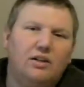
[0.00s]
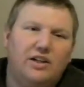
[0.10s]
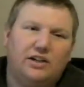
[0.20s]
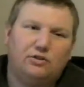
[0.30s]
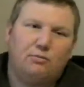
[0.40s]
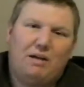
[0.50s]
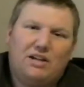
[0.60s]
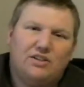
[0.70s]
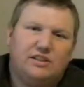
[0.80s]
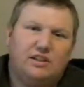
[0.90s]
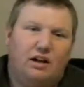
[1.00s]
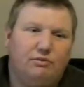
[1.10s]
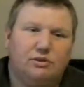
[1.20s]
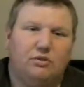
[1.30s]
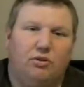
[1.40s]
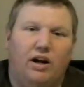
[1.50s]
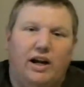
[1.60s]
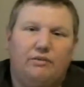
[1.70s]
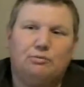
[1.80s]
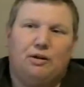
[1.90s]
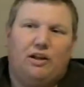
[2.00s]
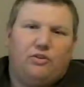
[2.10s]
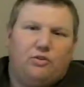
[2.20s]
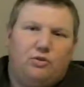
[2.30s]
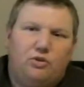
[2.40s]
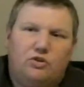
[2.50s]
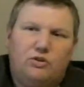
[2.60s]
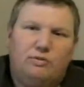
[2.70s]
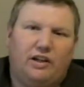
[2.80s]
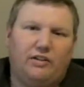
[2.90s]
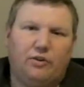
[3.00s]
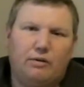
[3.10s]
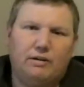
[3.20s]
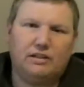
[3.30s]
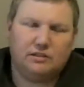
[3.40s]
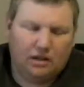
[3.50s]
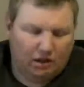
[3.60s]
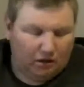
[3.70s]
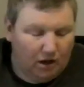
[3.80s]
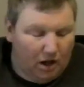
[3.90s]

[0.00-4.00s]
The actual match itself is great. It's probably should have been like 30 minutes long.